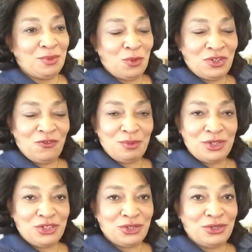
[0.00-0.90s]
Someone
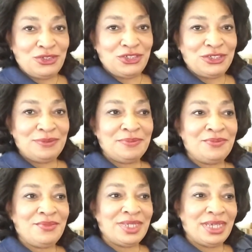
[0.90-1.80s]
from church
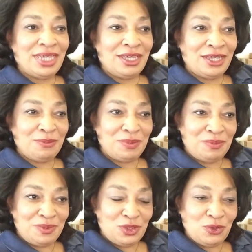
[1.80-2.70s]
uh,
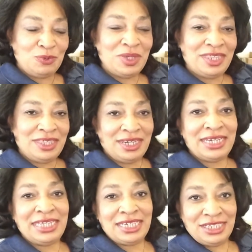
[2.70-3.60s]
told me
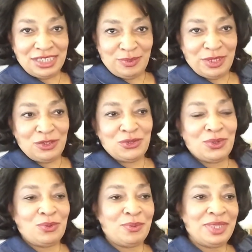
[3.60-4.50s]
that I needed to speak
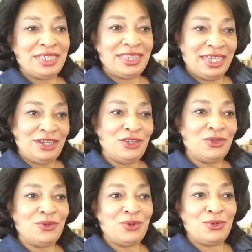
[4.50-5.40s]
to a woman that they
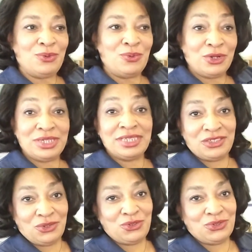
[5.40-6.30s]
knew who
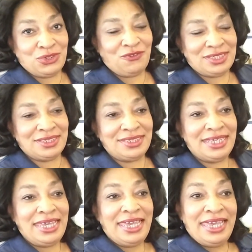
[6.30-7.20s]
worked in social
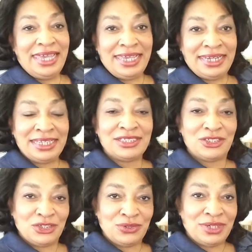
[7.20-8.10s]
service. And as it
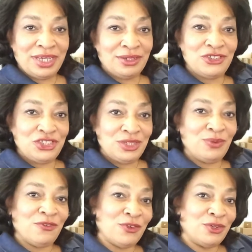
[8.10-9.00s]
turned out, she
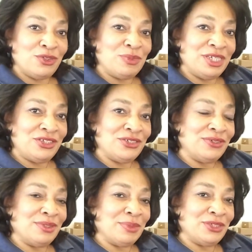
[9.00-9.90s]
referred me to
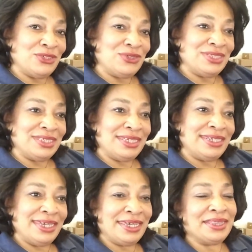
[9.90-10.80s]
the mustard seed,
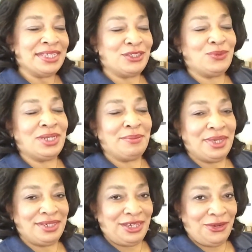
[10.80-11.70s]
and that's when I
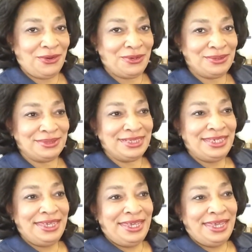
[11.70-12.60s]
met Carol.
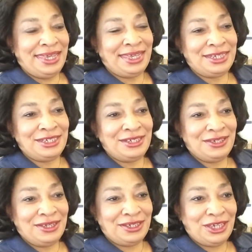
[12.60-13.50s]
And
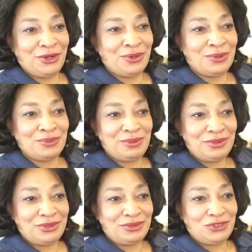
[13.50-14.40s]
Carol
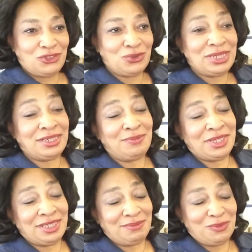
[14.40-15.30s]
treated me